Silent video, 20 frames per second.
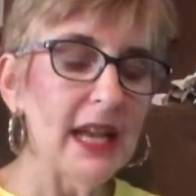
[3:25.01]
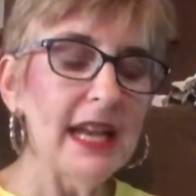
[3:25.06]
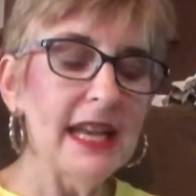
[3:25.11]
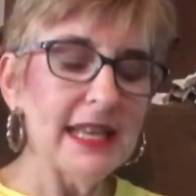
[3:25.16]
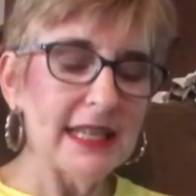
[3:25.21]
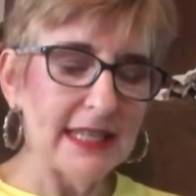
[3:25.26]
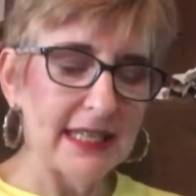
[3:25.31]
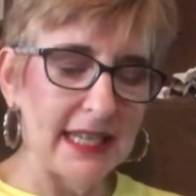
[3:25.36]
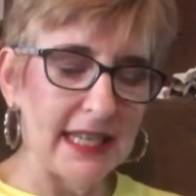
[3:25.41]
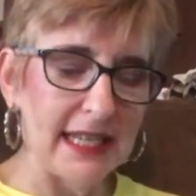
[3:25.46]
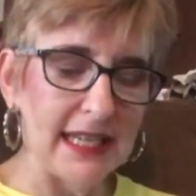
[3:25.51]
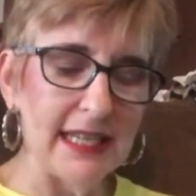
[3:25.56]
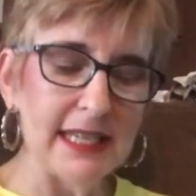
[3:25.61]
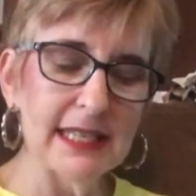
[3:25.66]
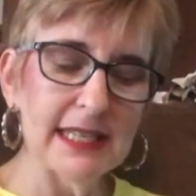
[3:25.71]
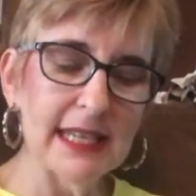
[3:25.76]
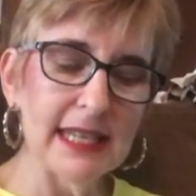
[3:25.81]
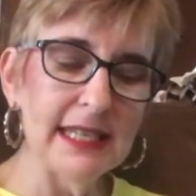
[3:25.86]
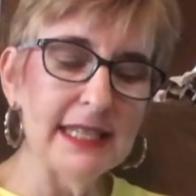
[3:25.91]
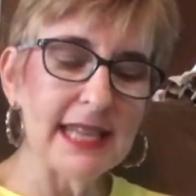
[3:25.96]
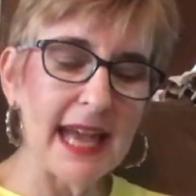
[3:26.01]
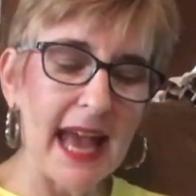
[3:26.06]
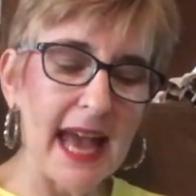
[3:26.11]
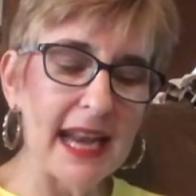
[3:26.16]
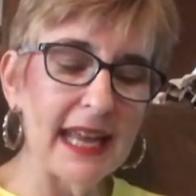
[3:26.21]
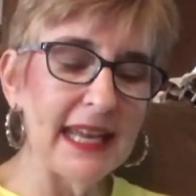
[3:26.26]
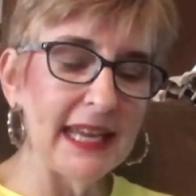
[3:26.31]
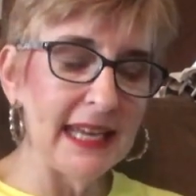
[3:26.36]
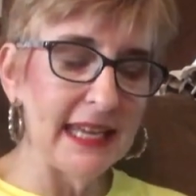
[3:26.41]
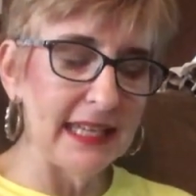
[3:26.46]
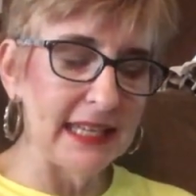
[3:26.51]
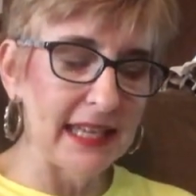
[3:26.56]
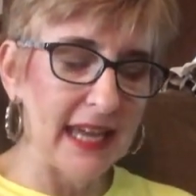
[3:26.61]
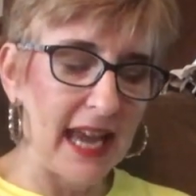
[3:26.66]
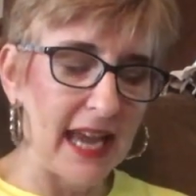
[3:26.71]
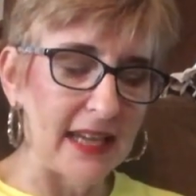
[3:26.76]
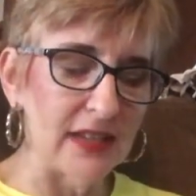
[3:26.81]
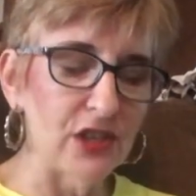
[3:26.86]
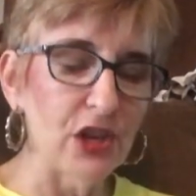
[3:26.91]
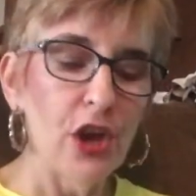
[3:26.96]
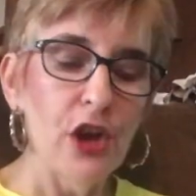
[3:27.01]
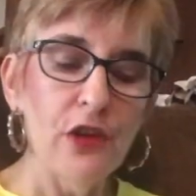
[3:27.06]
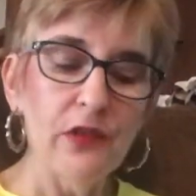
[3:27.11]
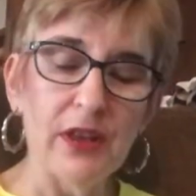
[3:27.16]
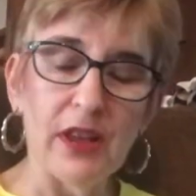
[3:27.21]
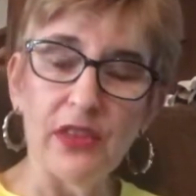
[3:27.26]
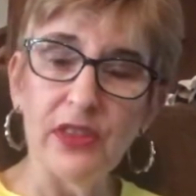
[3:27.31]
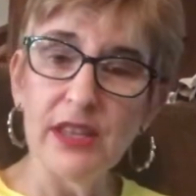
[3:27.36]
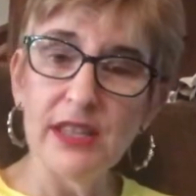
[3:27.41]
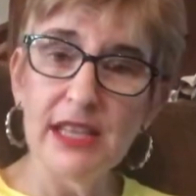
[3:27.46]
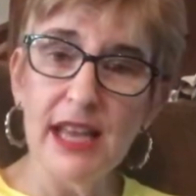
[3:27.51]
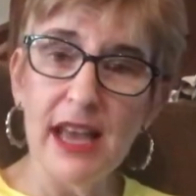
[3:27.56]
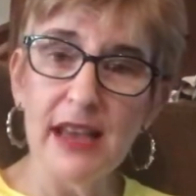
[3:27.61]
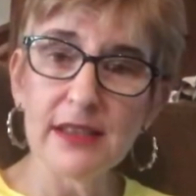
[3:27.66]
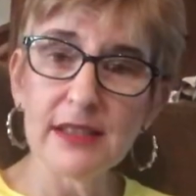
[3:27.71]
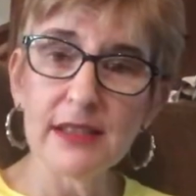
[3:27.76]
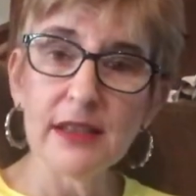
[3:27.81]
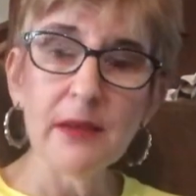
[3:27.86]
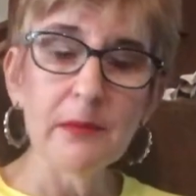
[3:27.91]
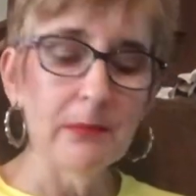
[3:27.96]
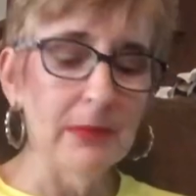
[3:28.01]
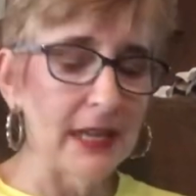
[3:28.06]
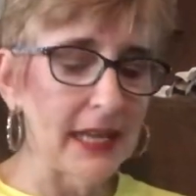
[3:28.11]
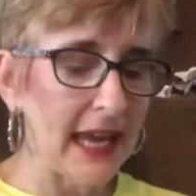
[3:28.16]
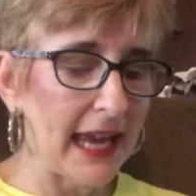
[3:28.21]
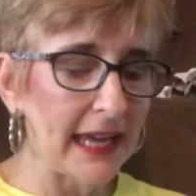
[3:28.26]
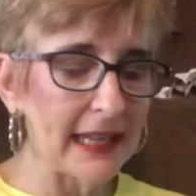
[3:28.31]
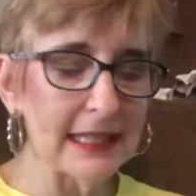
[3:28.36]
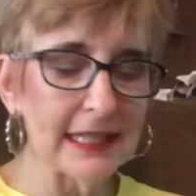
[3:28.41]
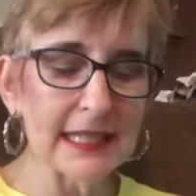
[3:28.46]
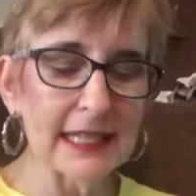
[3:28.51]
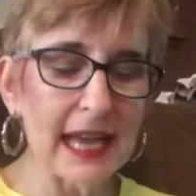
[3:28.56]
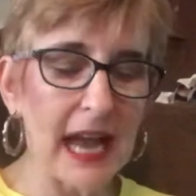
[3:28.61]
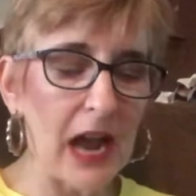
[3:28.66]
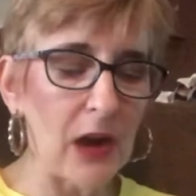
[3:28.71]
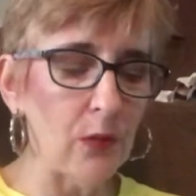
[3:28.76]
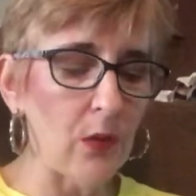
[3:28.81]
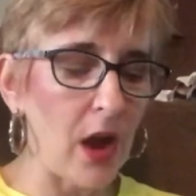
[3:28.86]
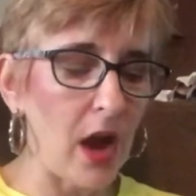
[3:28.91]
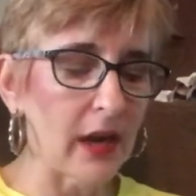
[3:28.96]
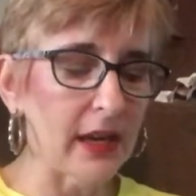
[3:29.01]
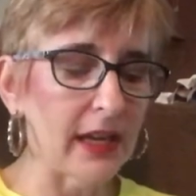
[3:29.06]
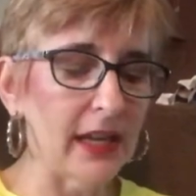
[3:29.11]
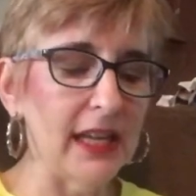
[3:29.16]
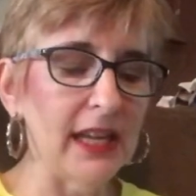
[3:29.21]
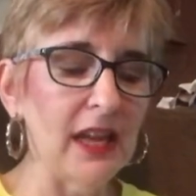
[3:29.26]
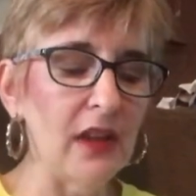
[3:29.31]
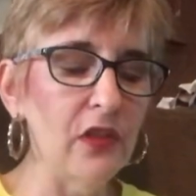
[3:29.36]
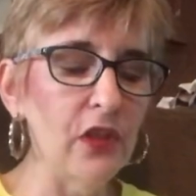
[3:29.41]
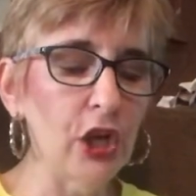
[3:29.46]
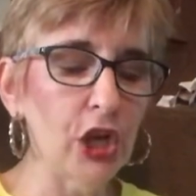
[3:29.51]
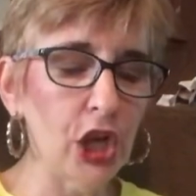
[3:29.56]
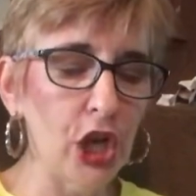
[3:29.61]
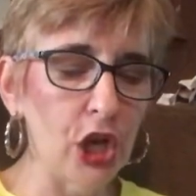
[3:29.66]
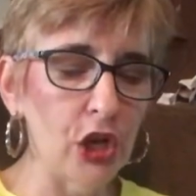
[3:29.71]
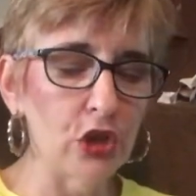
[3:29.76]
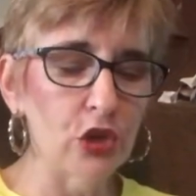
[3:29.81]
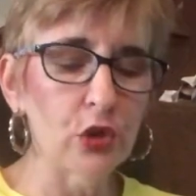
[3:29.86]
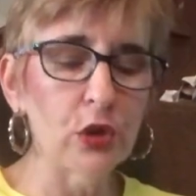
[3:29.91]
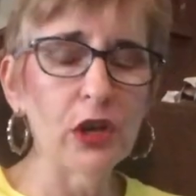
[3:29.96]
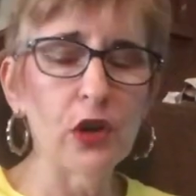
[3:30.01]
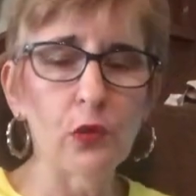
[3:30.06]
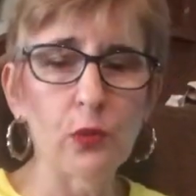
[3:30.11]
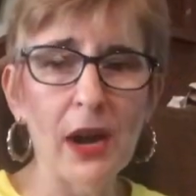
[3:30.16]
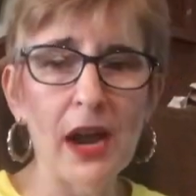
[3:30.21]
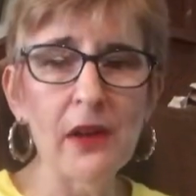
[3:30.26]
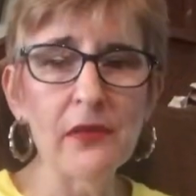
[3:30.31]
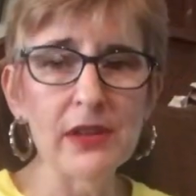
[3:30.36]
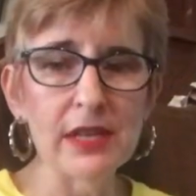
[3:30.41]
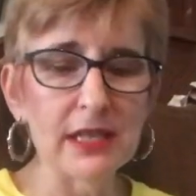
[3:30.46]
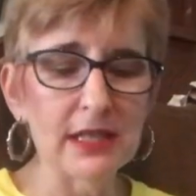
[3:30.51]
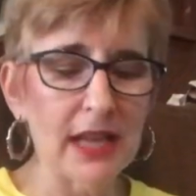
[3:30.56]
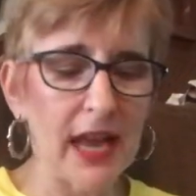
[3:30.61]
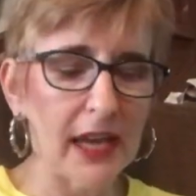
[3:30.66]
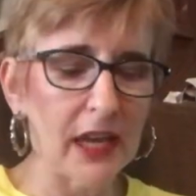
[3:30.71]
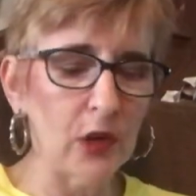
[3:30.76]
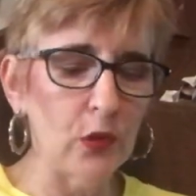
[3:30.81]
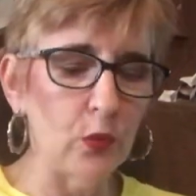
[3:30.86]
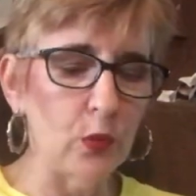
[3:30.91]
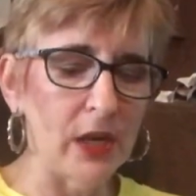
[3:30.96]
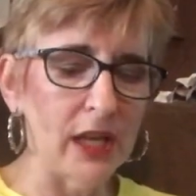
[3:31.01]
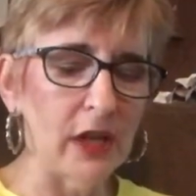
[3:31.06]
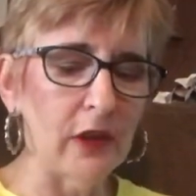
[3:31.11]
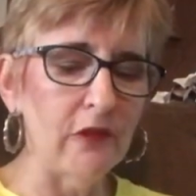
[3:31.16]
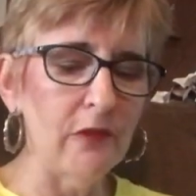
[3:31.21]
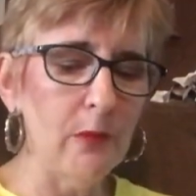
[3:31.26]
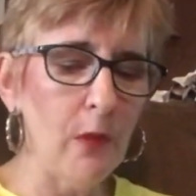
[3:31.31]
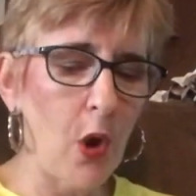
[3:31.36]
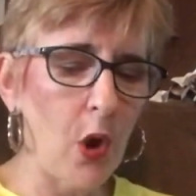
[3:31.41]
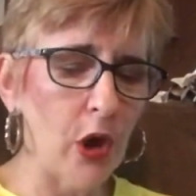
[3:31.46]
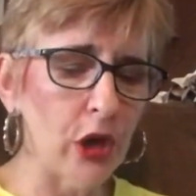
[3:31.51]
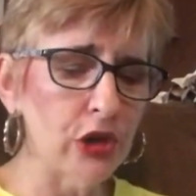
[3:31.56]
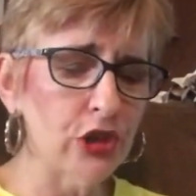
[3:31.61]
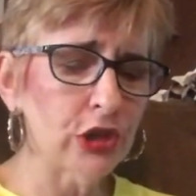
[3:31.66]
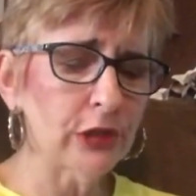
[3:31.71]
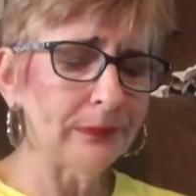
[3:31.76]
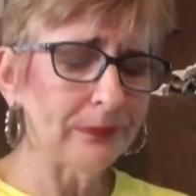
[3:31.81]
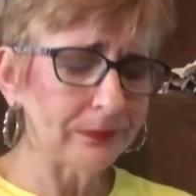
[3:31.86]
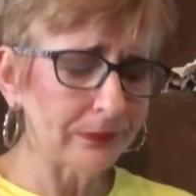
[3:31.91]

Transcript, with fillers: CDC data indicates that the deaths began skyrocketing in the country around the second week of March,